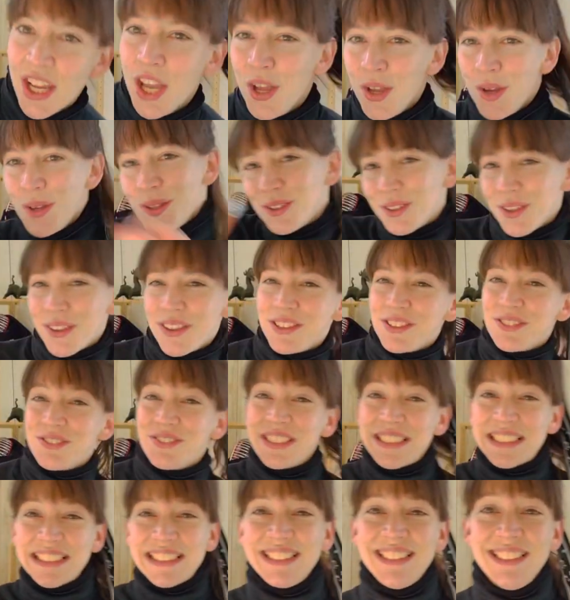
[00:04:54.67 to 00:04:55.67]
So there's a
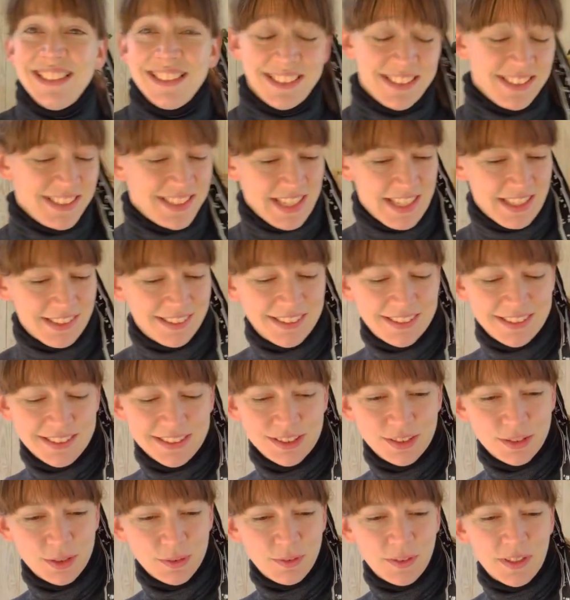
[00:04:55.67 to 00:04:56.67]
really easy test
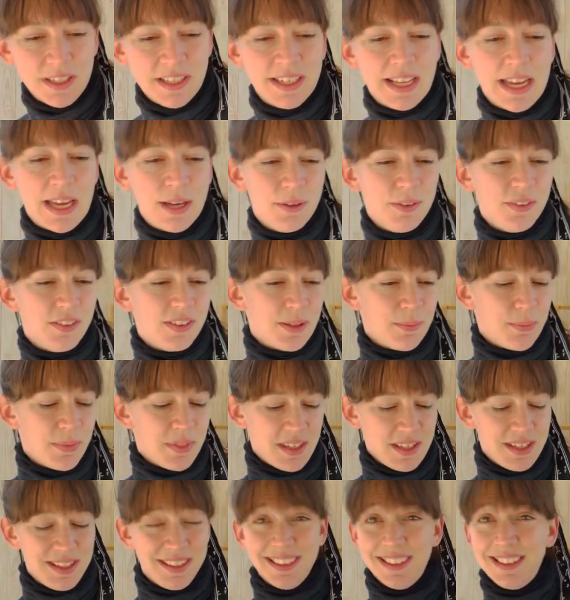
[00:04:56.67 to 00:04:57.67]
to find out if something
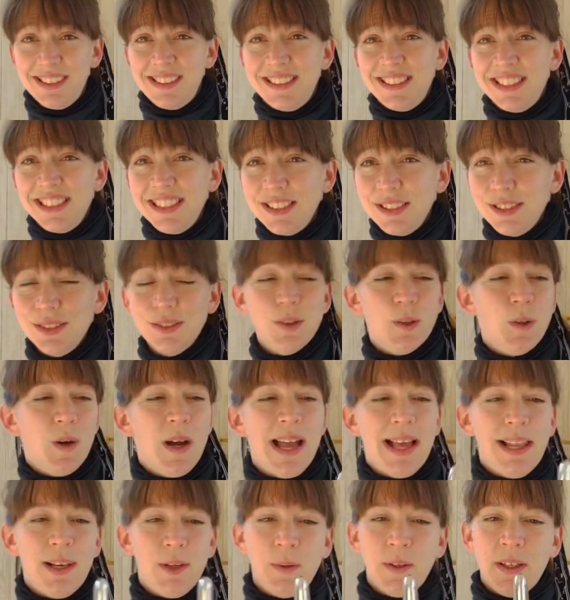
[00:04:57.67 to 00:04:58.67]
is steel or
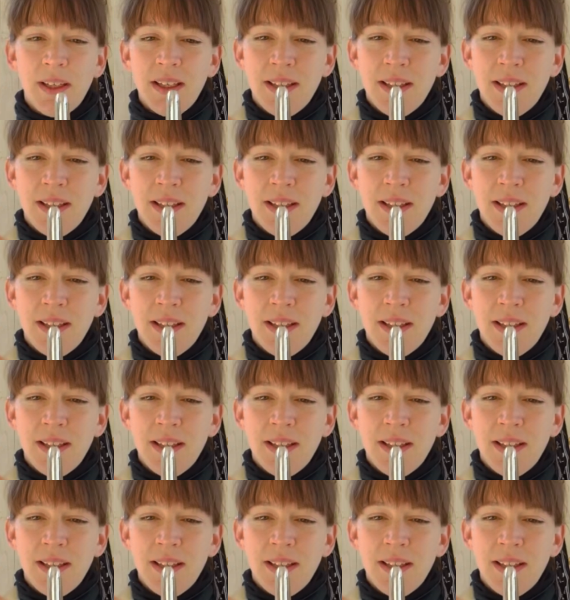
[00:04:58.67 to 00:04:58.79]
alloy,